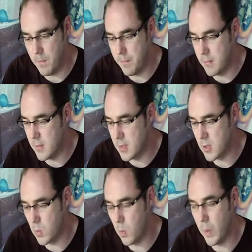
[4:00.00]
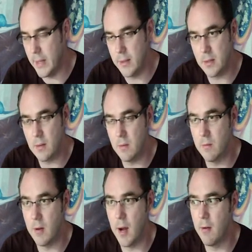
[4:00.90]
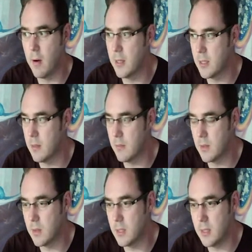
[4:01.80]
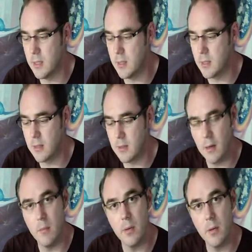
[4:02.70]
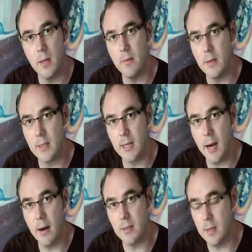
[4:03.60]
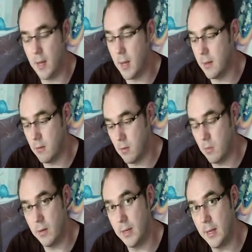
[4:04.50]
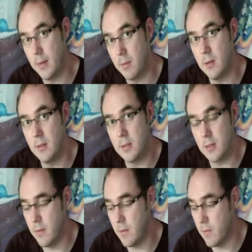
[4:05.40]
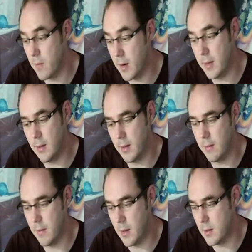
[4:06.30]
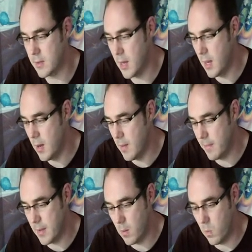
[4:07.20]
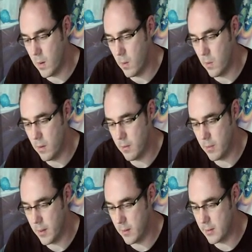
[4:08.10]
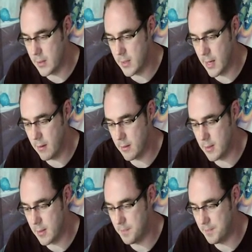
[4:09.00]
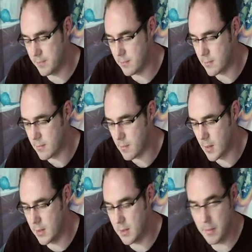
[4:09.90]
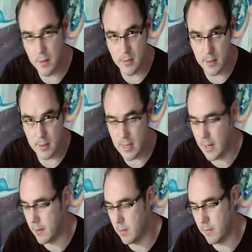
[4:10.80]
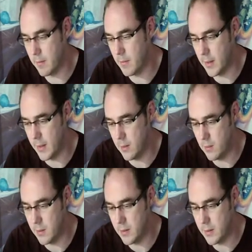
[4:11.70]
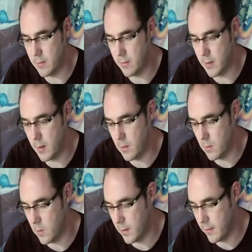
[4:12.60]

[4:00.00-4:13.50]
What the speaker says: suite of rare items which are just designed purely for this character, and they're all pretty damn good. So if you find any of those, they're well worth putting on this character, as opposed to selling them for money or using them for gold or whatever.